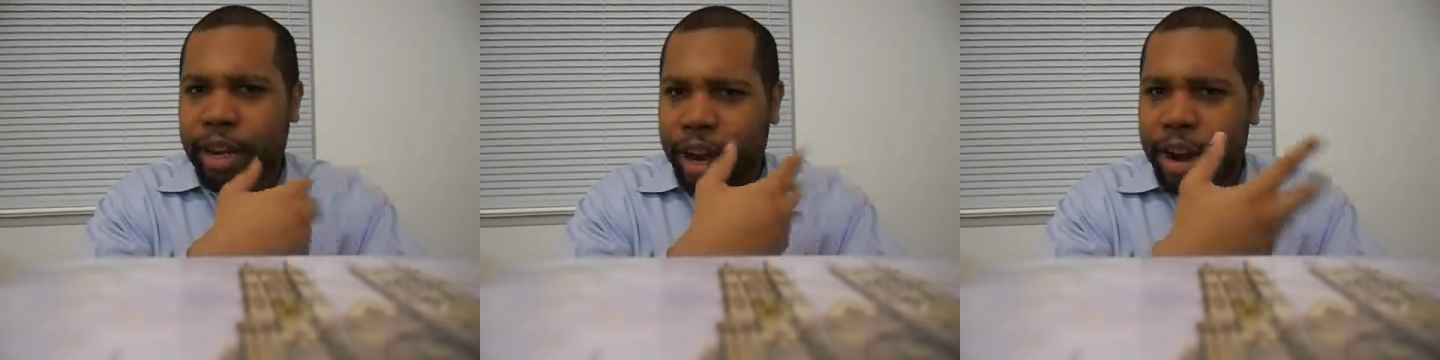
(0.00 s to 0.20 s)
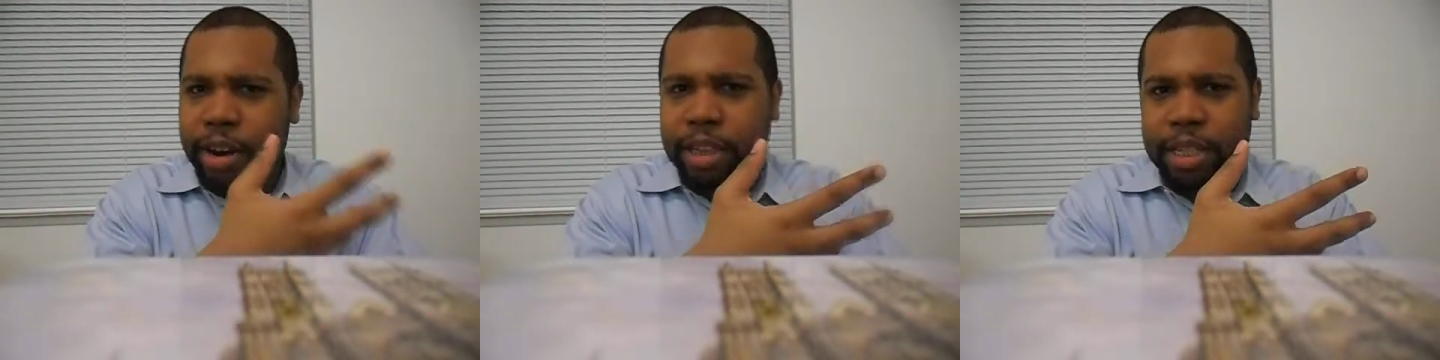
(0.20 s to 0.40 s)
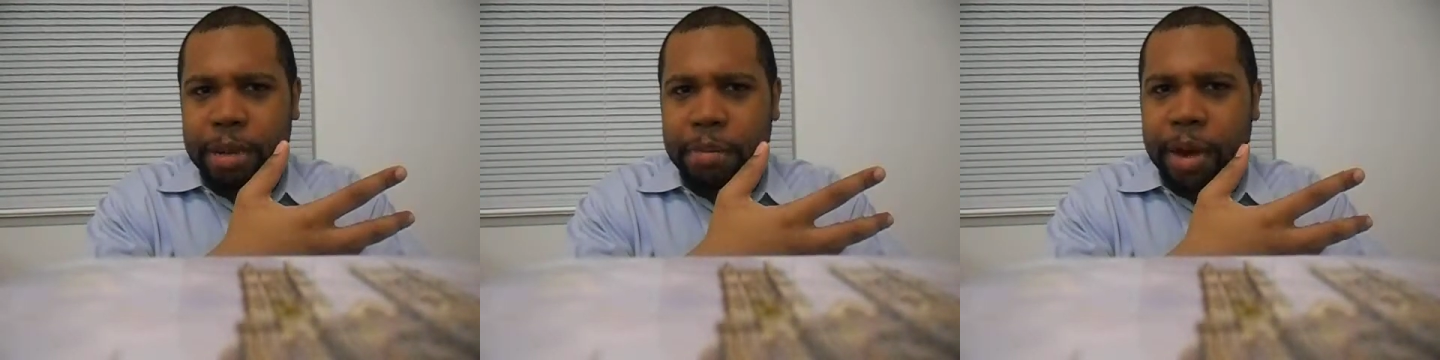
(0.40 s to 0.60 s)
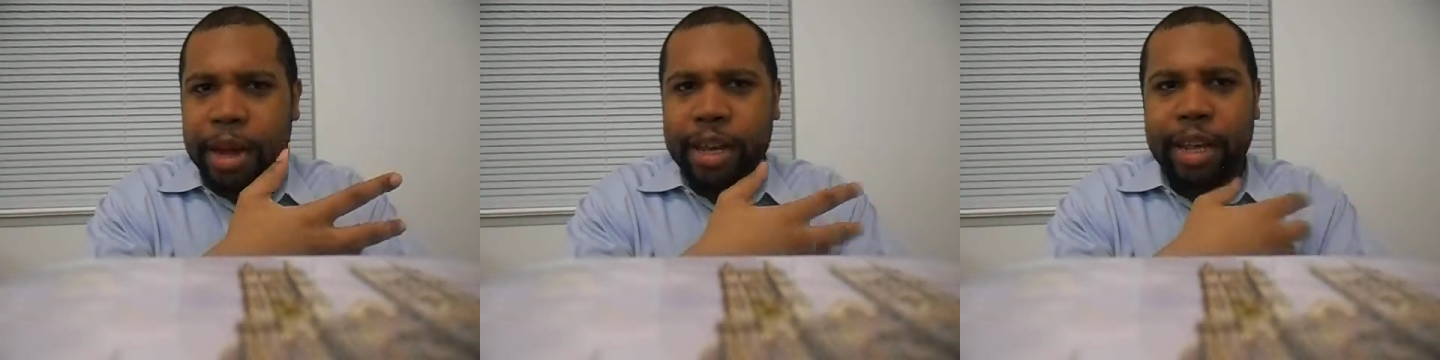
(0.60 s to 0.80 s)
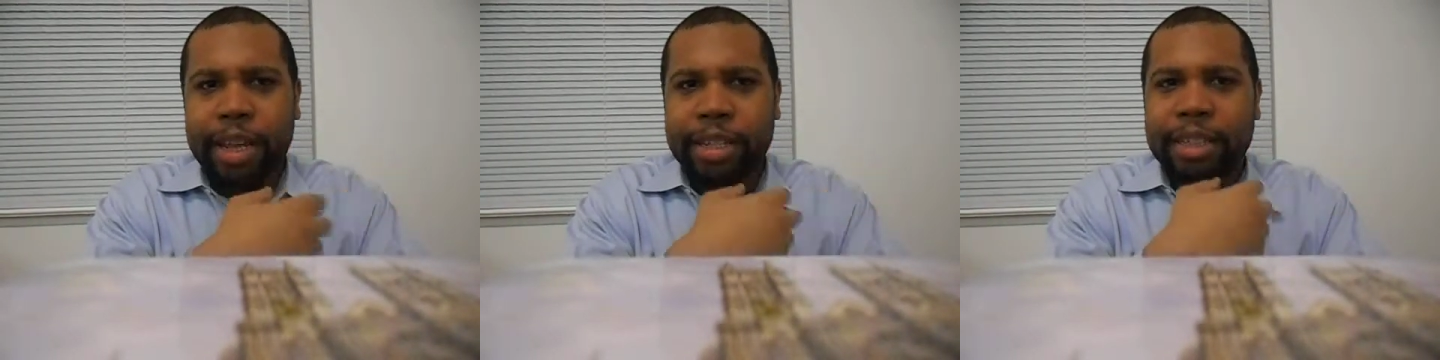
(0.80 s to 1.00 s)
carry
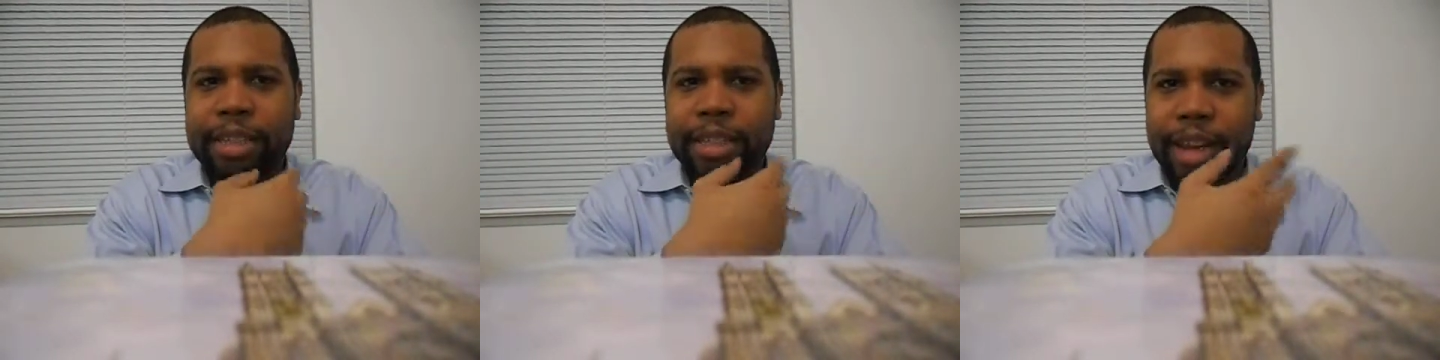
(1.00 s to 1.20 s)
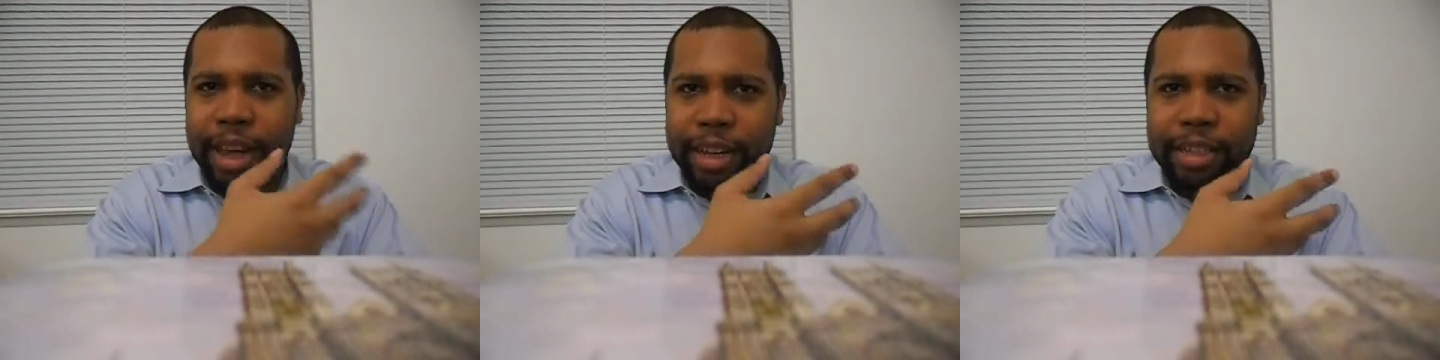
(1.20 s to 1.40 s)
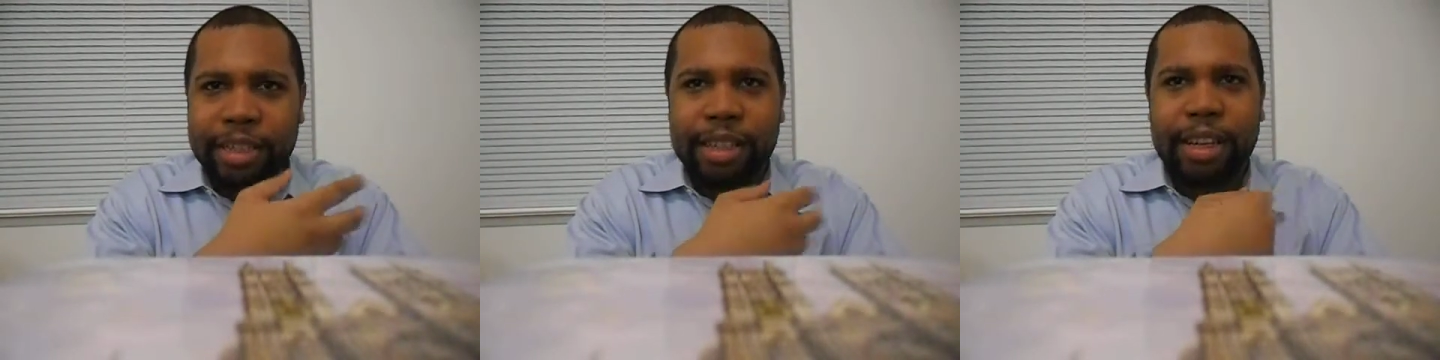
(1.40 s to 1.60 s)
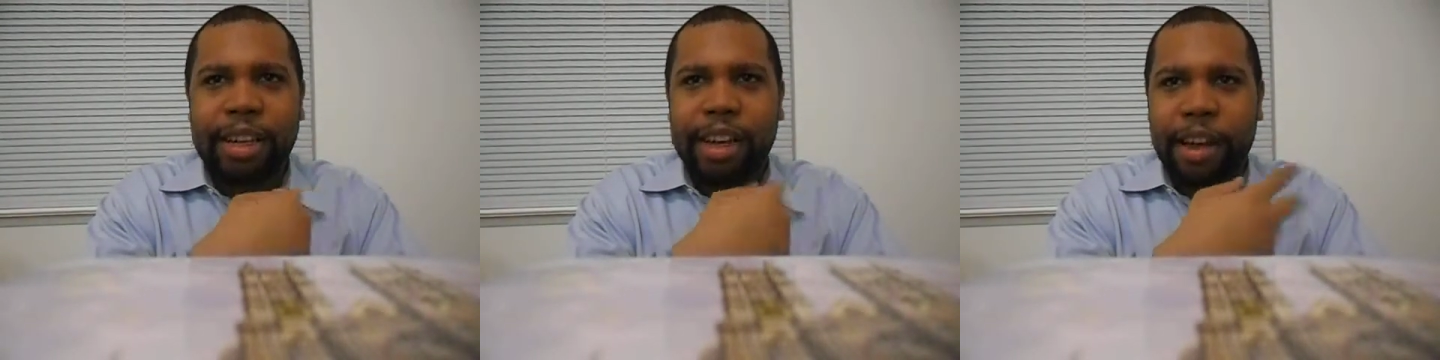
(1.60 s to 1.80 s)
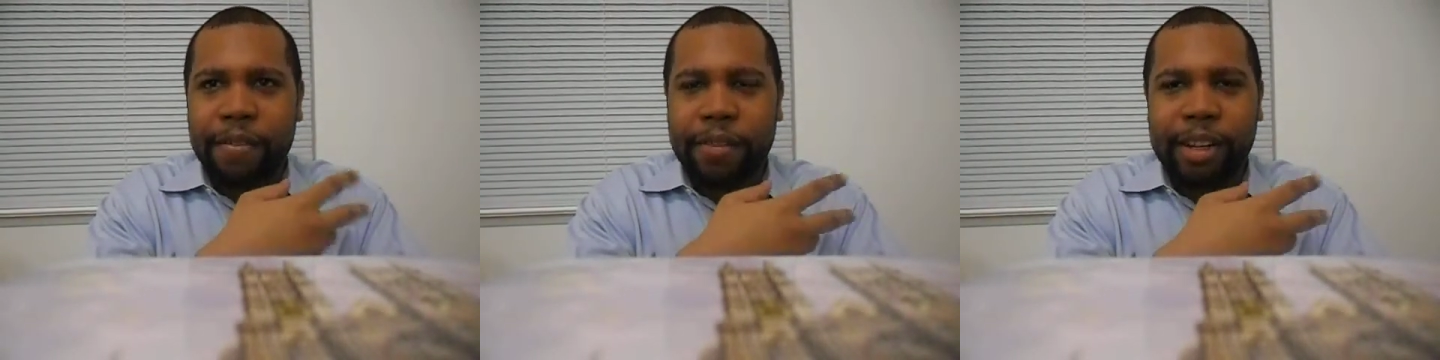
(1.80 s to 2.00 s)
somebody as nice and
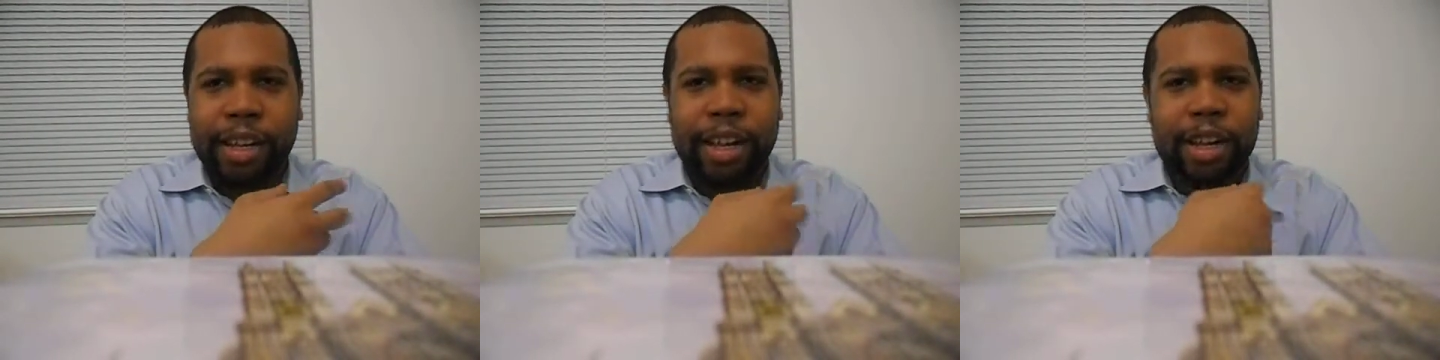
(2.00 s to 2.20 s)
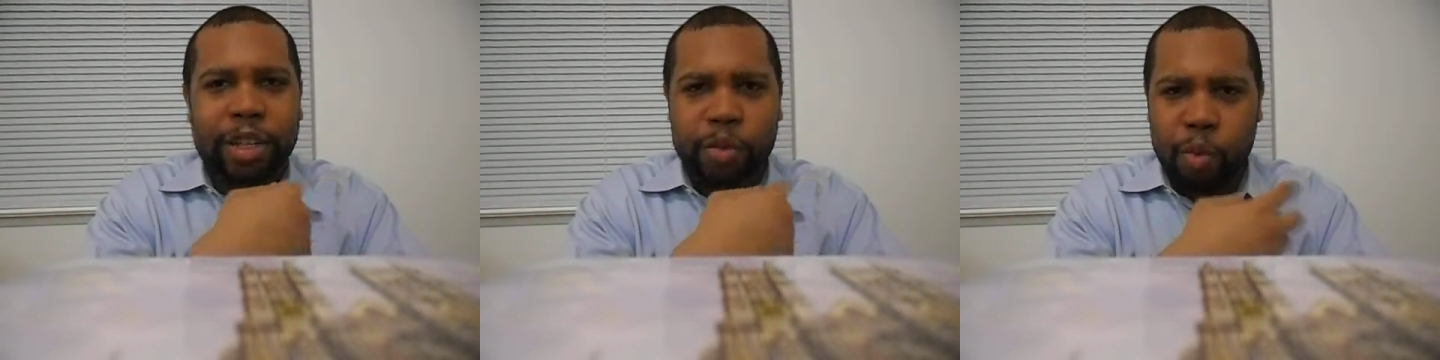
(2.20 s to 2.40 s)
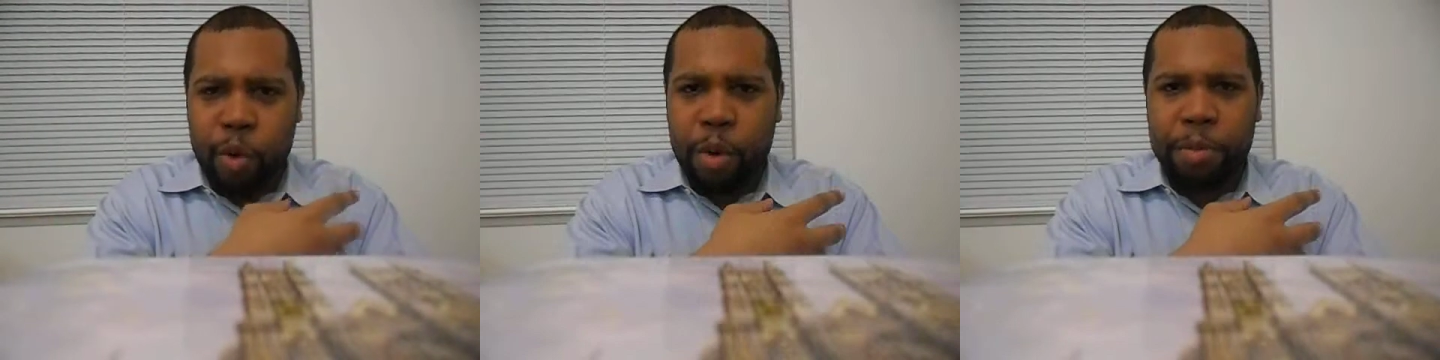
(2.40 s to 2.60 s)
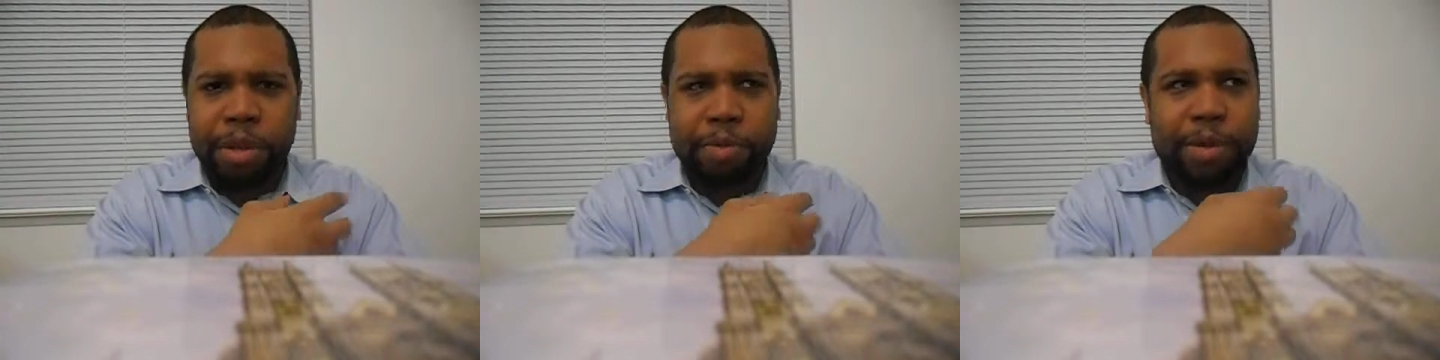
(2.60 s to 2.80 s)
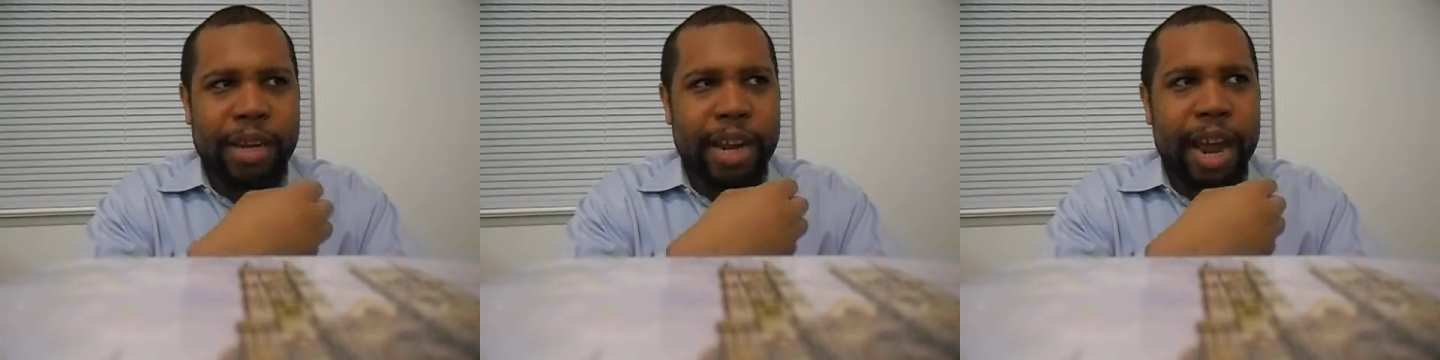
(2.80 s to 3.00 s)
lovely and as warm as
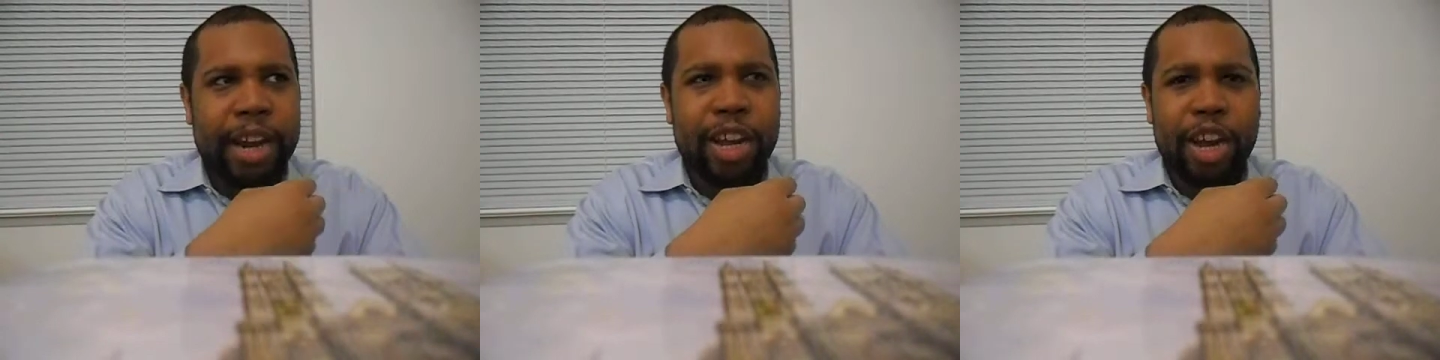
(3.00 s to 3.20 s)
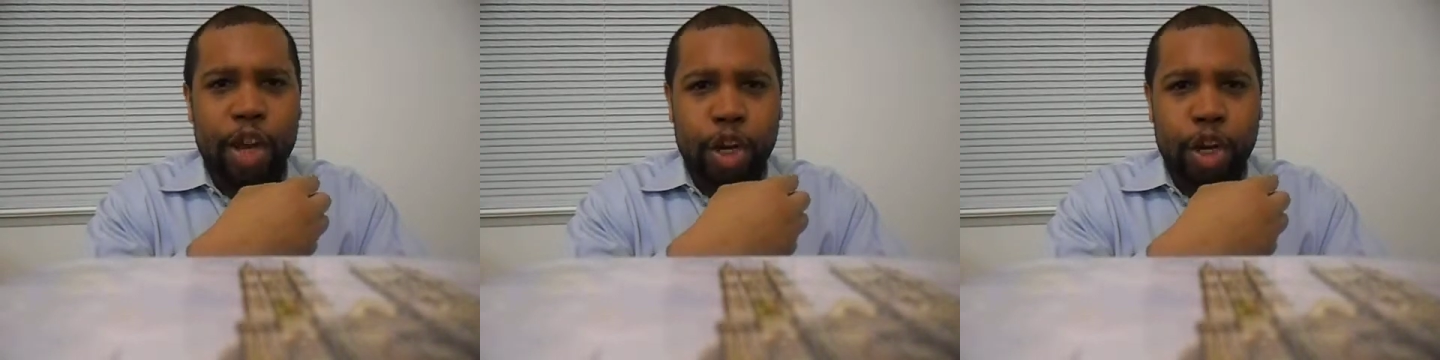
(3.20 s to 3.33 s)
Mignonette